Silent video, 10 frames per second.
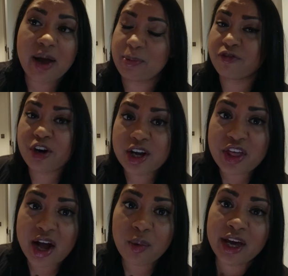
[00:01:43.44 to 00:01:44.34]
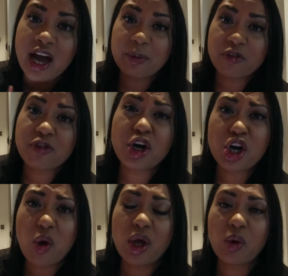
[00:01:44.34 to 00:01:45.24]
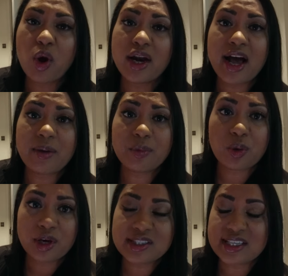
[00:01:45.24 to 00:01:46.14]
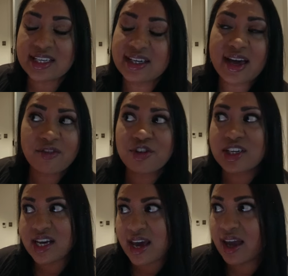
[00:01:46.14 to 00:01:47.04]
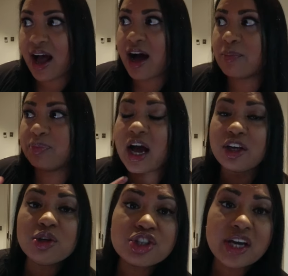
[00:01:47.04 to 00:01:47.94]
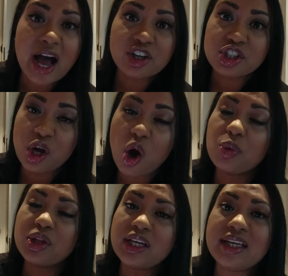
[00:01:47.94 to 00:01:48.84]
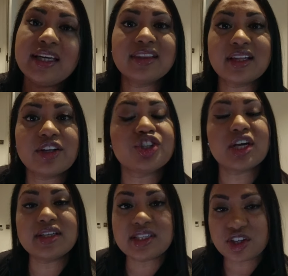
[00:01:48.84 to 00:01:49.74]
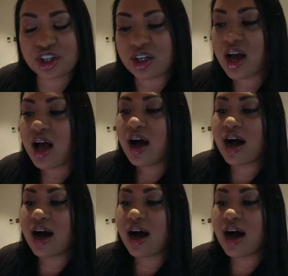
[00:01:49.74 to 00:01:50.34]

I prefer it that way. I prefer knowing what I'm going to eat every day. I usually actually only eat lunch and dinner.